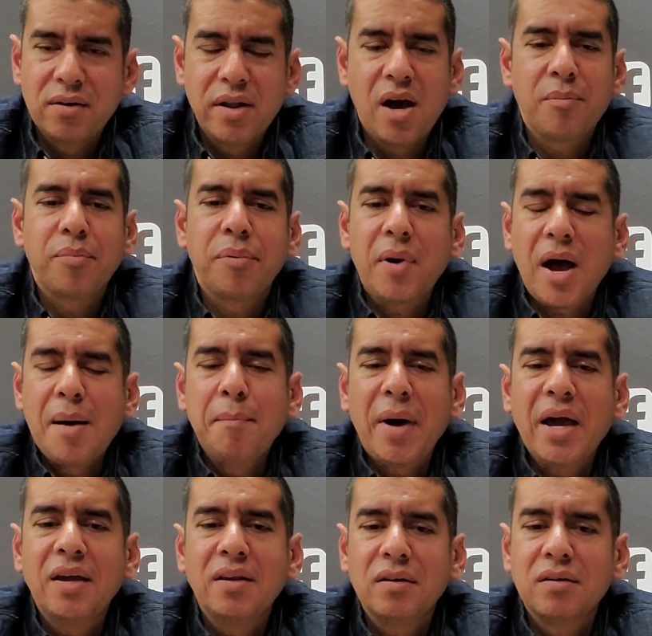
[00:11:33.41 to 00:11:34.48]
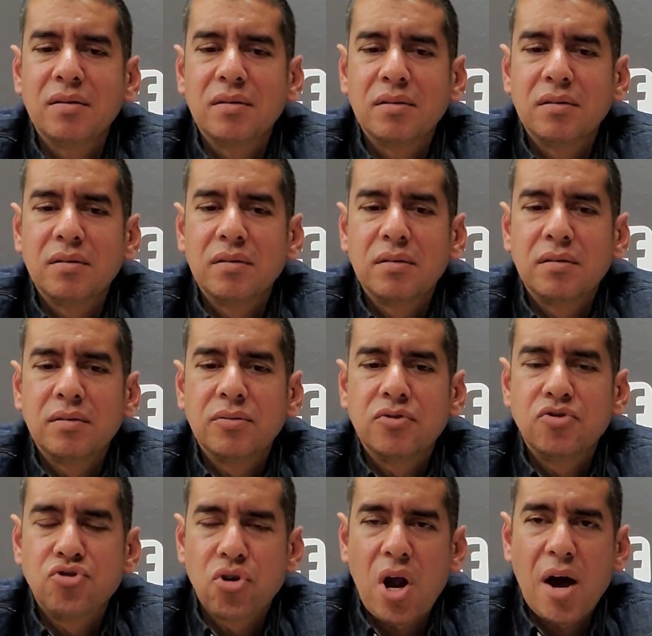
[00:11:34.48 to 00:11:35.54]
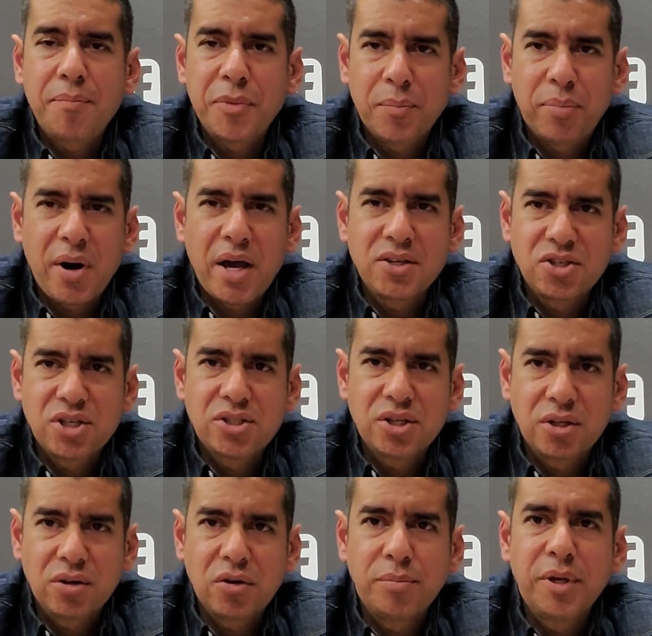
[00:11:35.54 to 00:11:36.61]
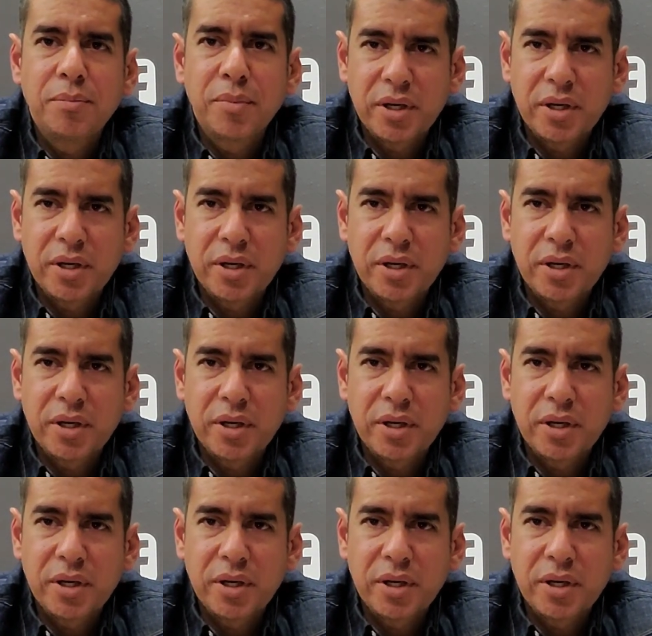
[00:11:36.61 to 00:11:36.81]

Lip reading: Now I might drop the price just a little bit,